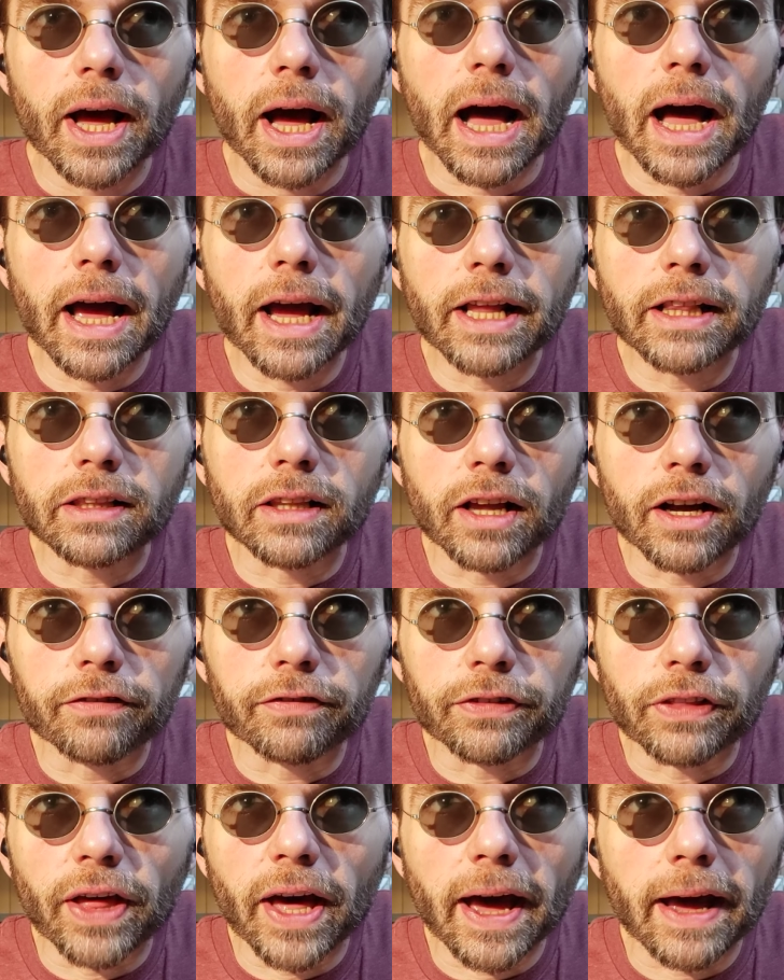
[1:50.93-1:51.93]
I
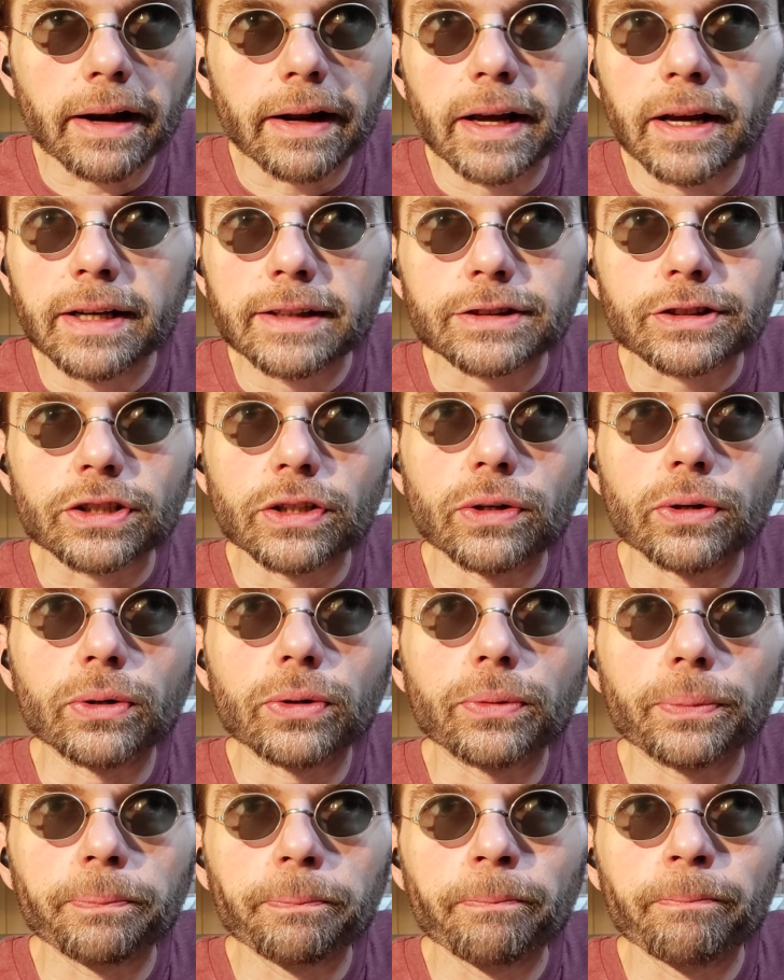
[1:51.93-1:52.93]
love that.
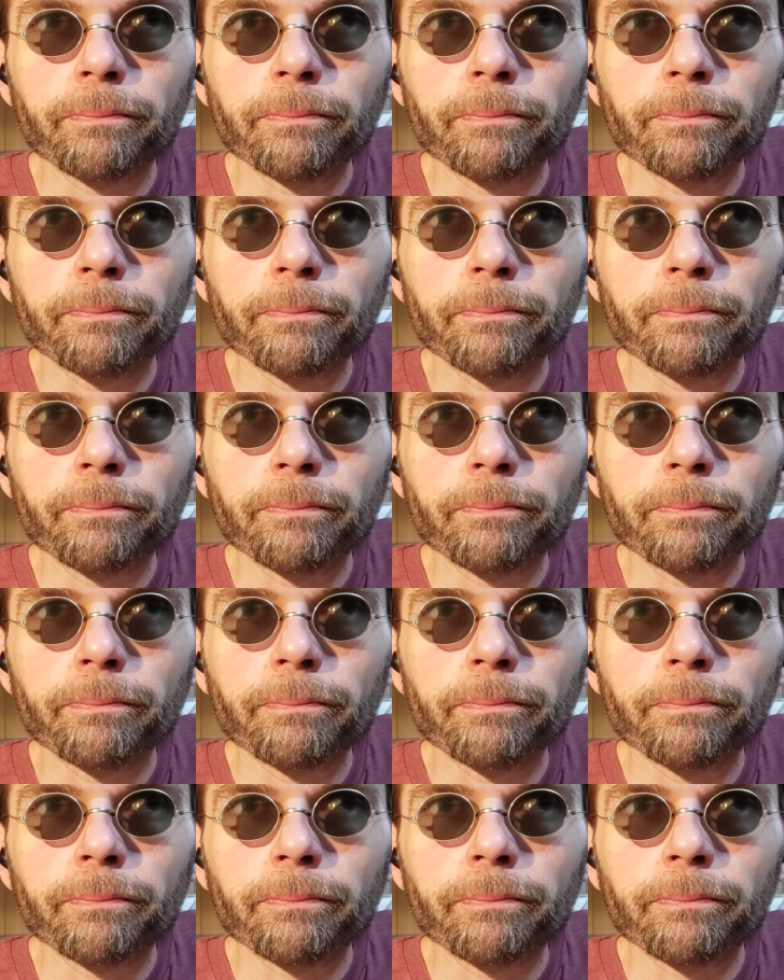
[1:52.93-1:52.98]
So